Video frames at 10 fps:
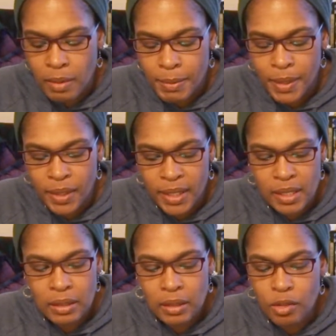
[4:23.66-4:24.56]
milk. It's
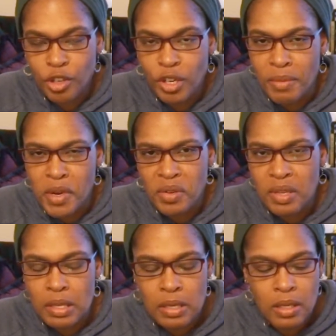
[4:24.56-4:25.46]
a little creamier
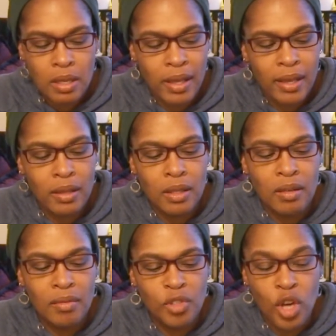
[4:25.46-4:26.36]
than the
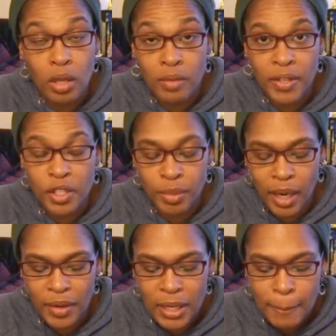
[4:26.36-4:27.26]
chocolate fudge
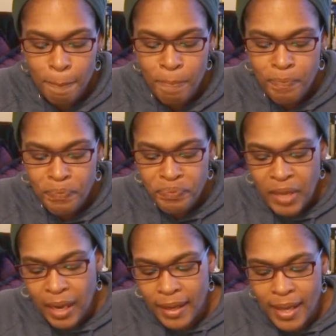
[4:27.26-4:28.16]
brownie.
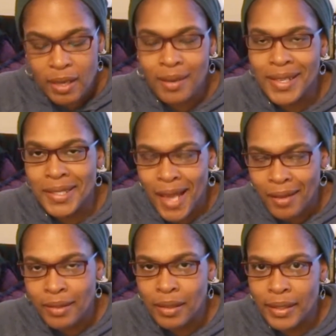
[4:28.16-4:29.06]
Again, not
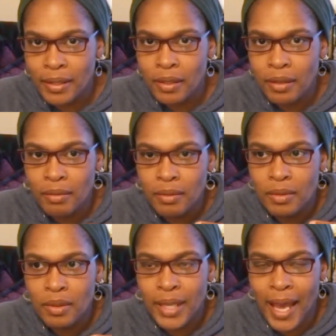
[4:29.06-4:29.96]
exactly like
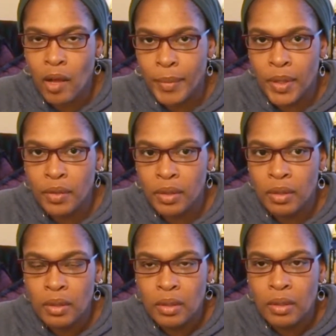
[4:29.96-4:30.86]
cow milk
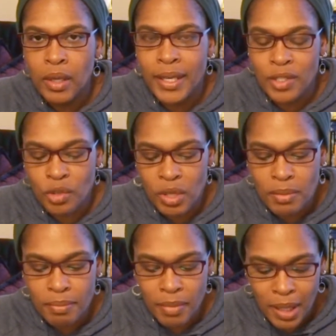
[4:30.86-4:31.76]
ice
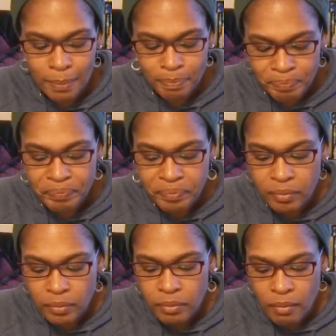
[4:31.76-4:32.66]
cream, but
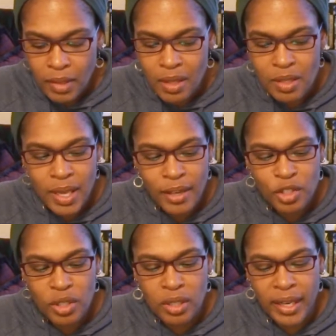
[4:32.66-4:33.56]
this
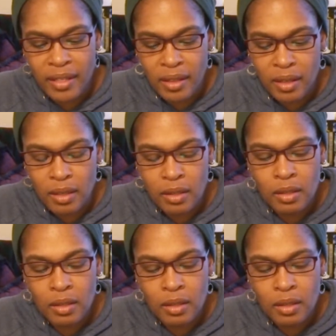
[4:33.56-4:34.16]
actually, I think